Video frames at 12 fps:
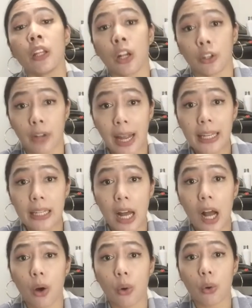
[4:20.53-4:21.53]
Right
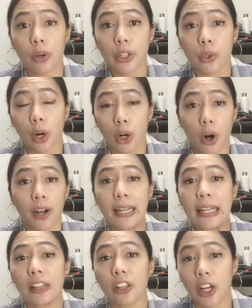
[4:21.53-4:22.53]
now, you are
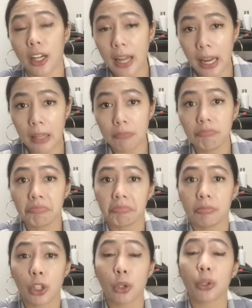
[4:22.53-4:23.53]
already learning,
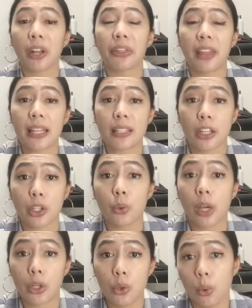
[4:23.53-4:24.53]
you know, the things that you
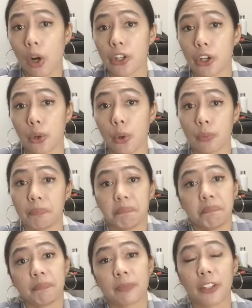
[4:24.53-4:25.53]
can do on your own,
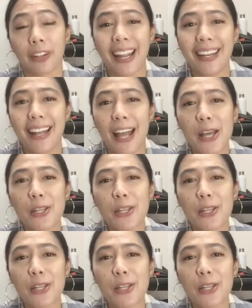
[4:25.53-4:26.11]
right?